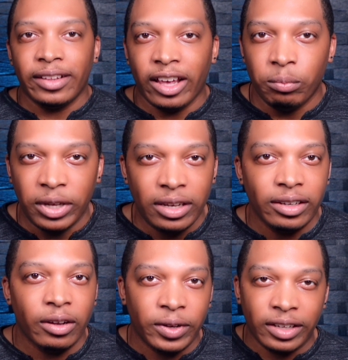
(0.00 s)
that many
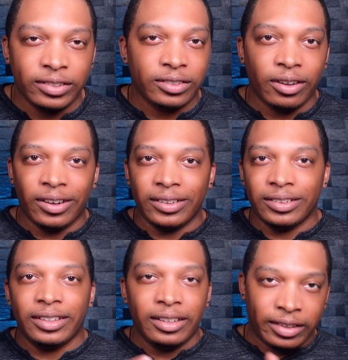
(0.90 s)
of us on